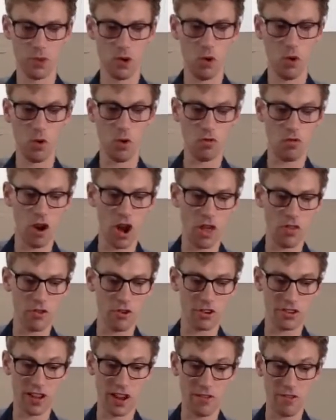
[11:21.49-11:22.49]
or
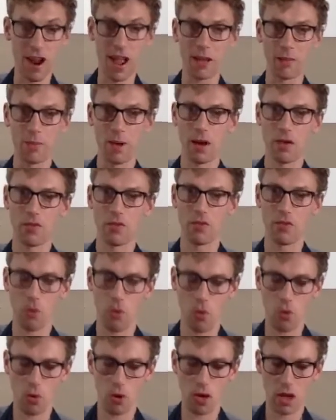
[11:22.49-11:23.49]
rather a direct mount
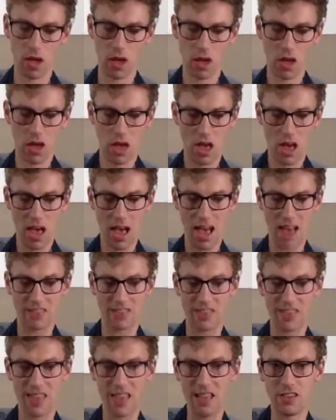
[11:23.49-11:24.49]
fork,
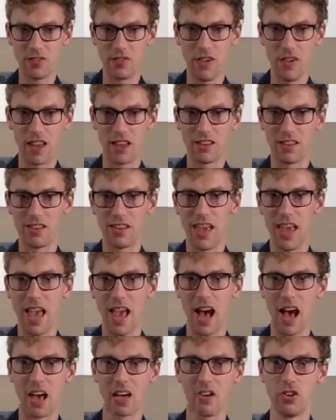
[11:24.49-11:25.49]
has these fittings
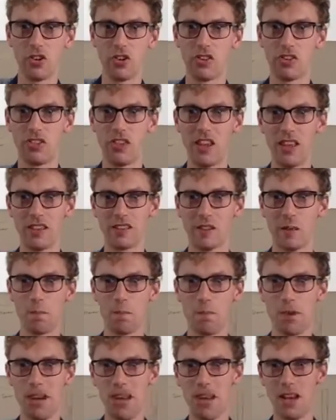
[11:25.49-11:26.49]
here, and you can see it's
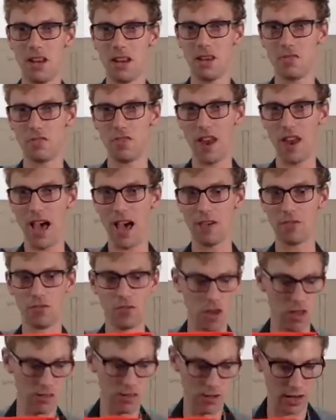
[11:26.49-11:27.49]
completely flat
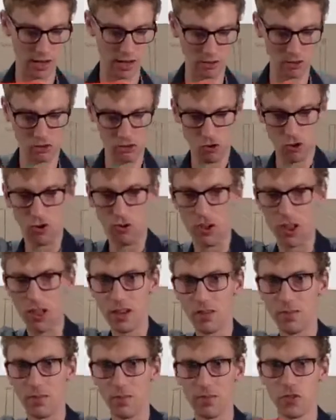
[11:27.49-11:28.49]
rather than
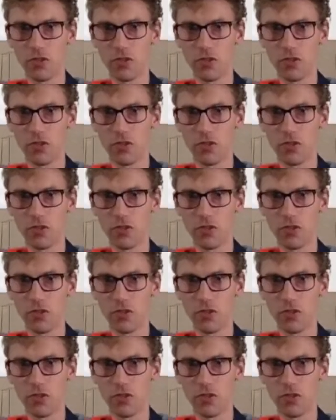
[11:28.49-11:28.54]
extruded.